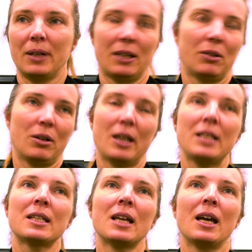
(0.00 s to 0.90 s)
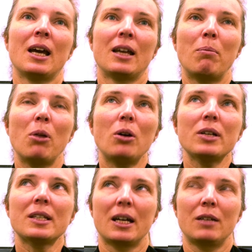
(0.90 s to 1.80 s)
I don't know. And it's the blog
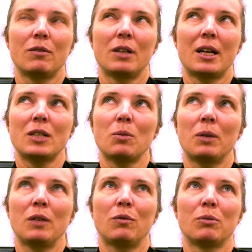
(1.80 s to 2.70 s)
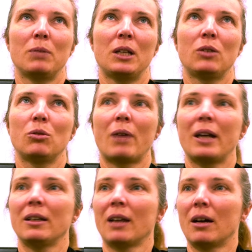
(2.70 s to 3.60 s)
is kind of a nice way for me to
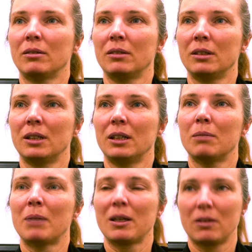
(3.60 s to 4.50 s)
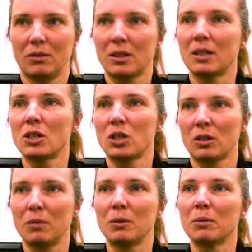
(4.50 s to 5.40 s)
write down my thoughts and share
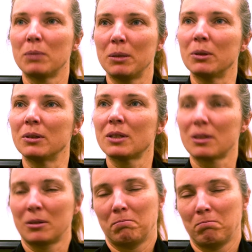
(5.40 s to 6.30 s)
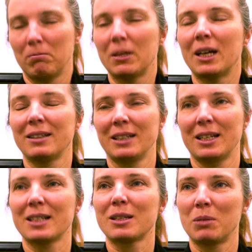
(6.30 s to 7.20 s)
it with people. So I think
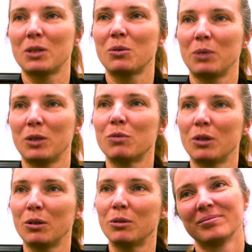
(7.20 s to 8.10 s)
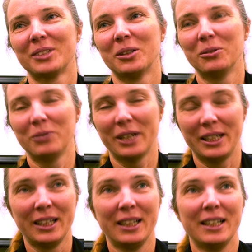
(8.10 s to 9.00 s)
that's the best way to follow. Right.
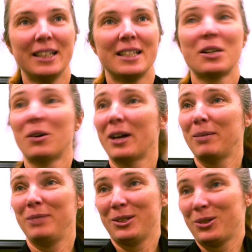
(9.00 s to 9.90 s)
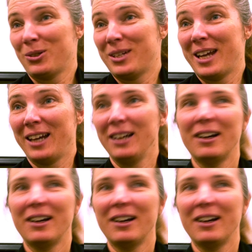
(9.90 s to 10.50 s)
So I'm here today.